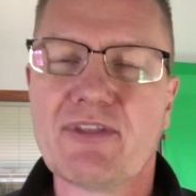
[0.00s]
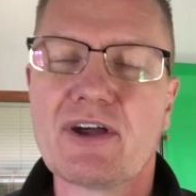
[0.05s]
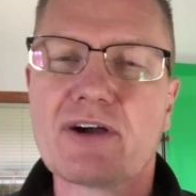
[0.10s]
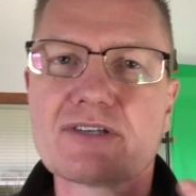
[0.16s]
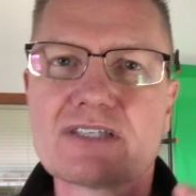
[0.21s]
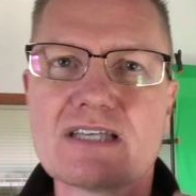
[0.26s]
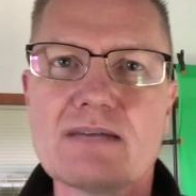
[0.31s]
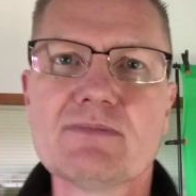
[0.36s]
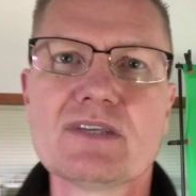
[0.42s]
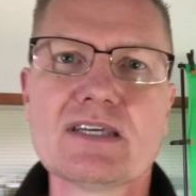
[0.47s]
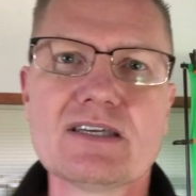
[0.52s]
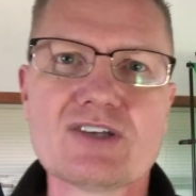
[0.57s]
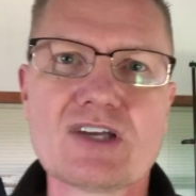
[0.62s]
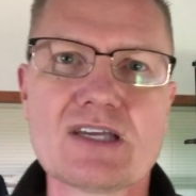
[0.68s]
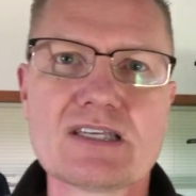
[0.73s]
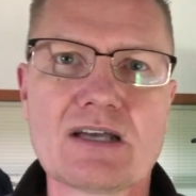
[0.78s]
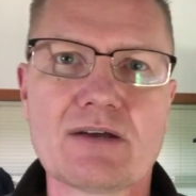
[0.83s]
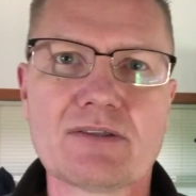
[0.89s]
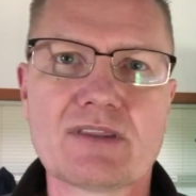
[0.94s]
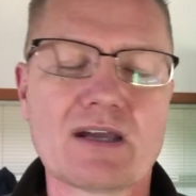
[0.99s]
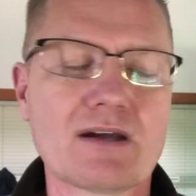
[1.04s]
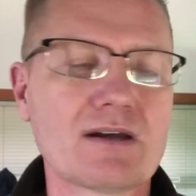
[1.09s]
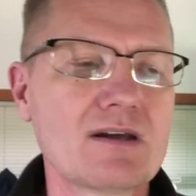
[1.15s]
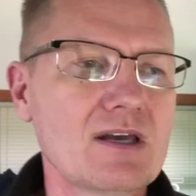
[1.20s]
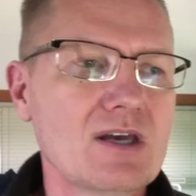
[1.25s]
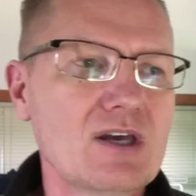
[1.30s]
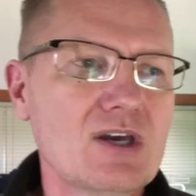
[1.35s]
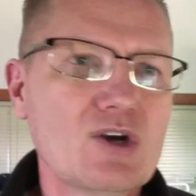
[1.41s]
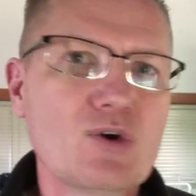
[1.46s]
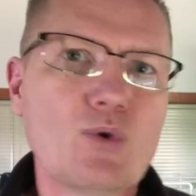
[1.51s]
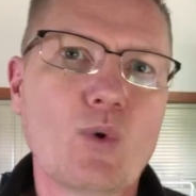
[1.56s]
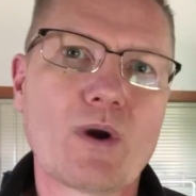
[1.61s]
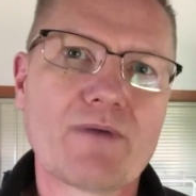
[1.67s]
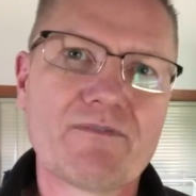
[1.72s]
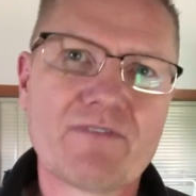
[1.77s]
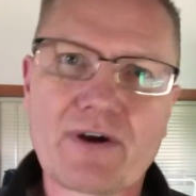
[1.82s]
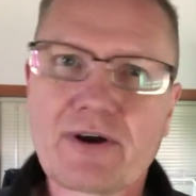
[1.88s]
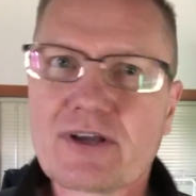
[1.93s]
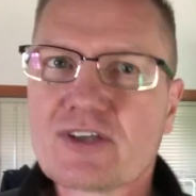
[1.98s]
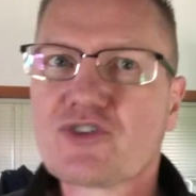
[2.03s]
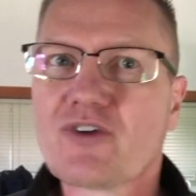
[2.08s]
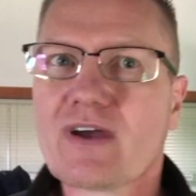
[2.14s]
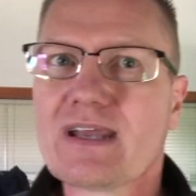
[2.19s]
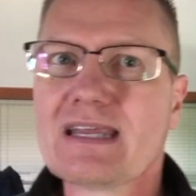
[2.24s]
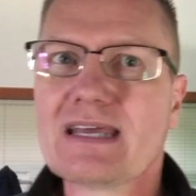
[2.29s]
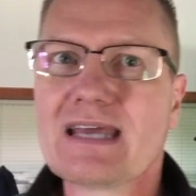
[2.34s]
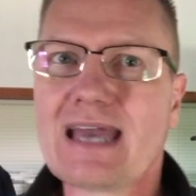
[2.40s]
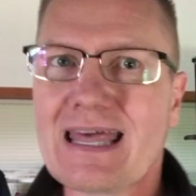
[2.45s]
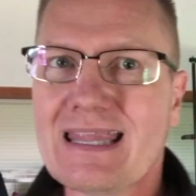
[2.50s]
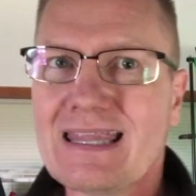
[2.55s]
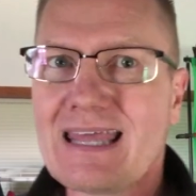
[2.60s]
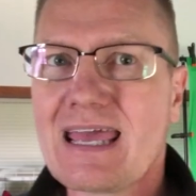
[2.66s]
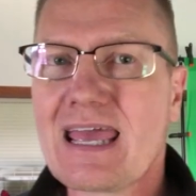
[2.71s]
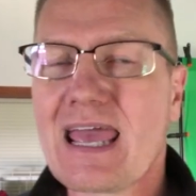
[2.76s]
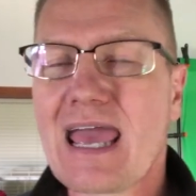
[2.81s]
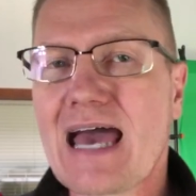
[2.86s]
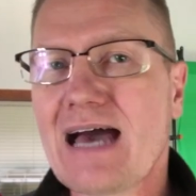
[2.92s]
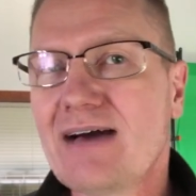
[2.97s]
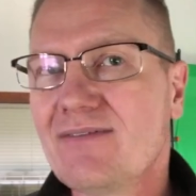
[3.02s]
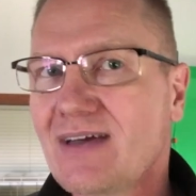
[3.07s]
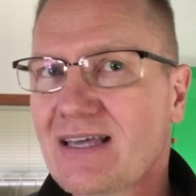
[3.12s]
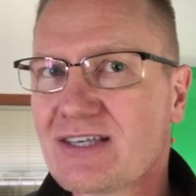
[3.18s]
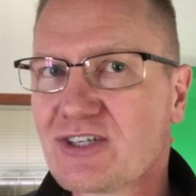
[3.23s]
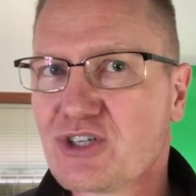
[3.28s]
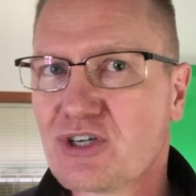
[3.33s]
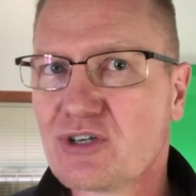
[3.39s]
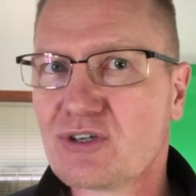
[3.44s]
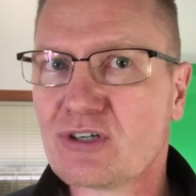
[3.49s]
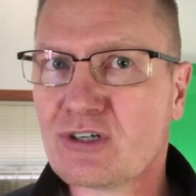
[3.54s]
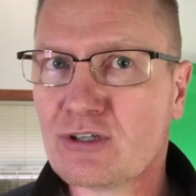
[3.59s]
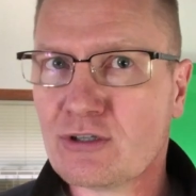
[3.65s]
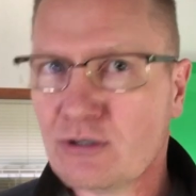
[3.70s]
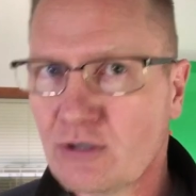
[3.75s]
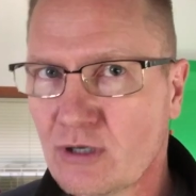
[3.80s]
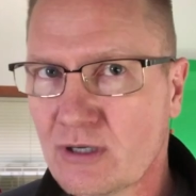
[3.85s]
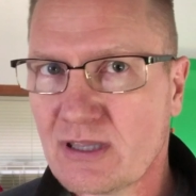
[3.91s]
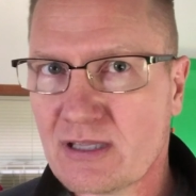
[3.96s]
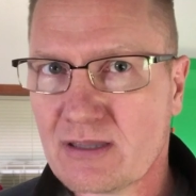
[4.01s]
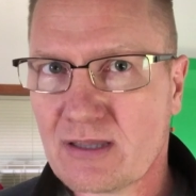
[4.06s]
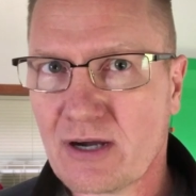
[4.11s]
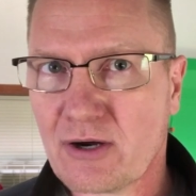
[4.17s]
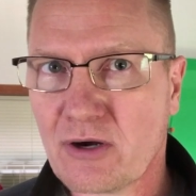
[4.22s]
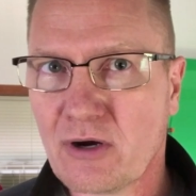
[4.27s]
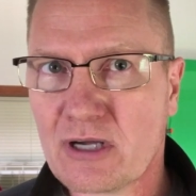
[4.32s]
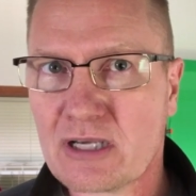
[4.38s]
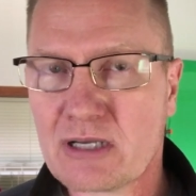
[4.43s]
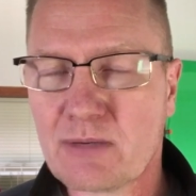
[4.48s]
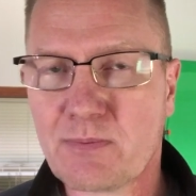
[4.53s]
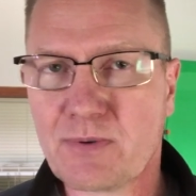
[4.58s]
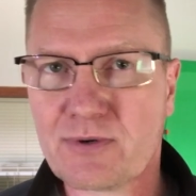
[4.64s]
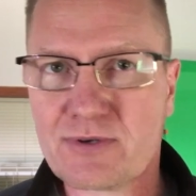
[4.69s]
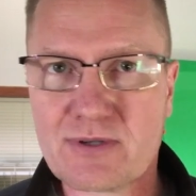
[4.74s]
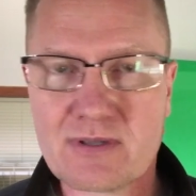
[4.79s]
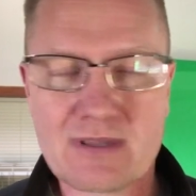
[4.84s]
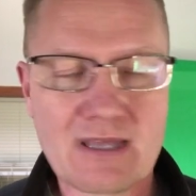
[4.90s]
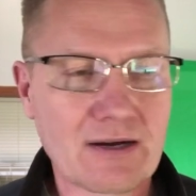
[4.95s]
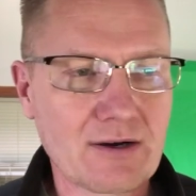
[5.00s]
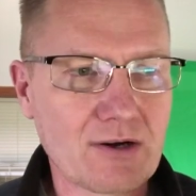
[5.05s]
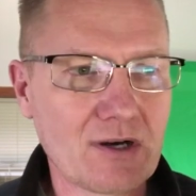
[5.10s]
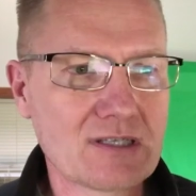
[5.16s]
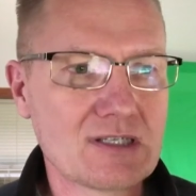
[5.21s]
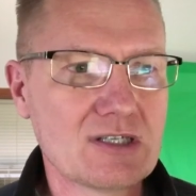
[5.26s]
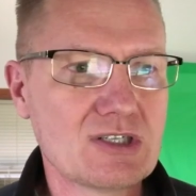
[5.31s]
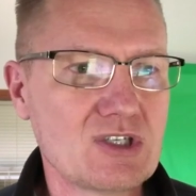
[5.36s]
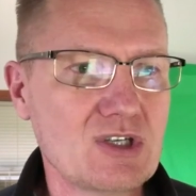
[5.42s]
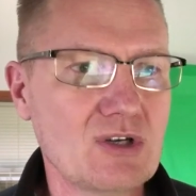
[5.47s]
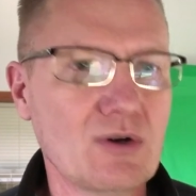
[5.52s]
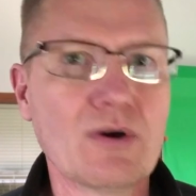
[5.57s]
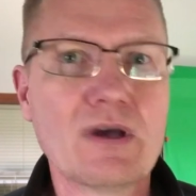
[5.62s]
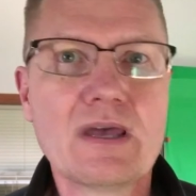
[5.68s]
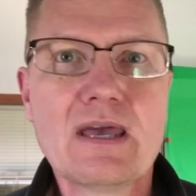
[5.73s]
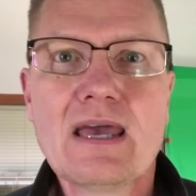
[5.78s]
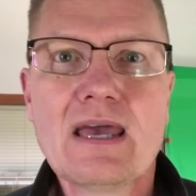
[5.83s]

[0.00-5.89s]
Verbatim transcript: there are some DJs out there who are very trendy and they have a certain look that they're going to they're going to do